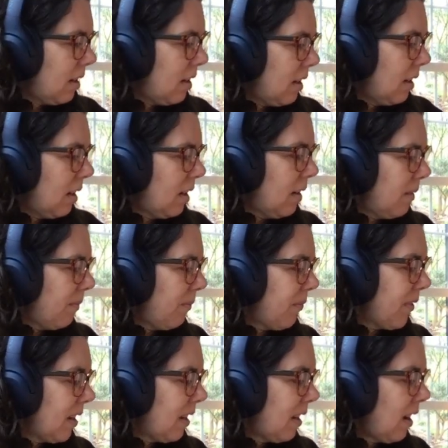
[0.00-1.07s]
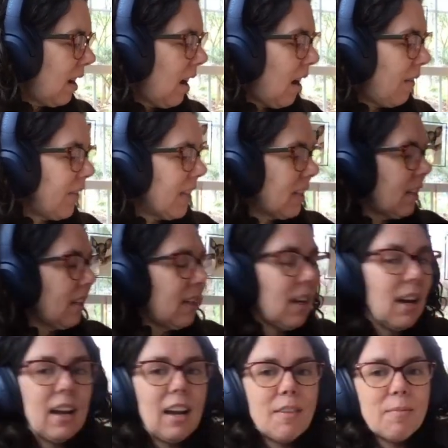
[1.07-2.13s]
Um, obviously,
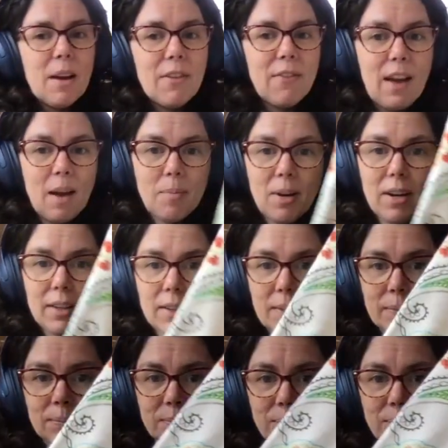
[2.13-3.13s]
I have my fabric.